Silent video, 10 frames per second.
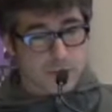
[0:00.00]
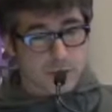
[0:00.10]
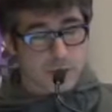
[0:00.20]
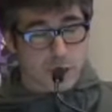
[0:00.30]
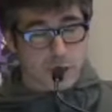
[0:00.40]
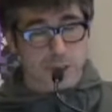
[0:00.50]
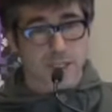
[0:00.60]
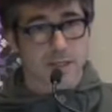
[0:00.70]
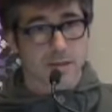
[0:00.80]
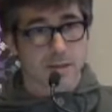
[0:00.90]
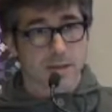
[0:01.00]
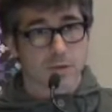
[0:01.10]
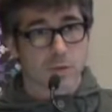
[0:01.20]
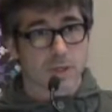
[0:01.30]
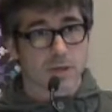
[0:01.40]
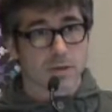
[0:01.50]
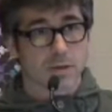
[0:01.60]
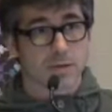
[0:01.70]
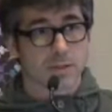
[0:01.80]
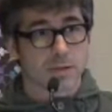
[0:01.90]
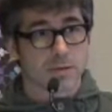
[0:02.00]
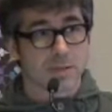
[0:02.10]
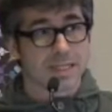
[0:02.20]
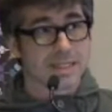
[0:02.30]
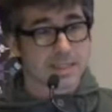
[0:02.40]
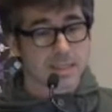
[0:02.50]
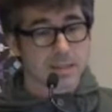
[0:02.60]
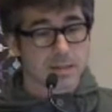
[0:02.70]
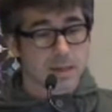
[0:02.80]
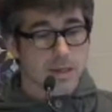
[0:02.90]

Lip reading: songs that were considered easy,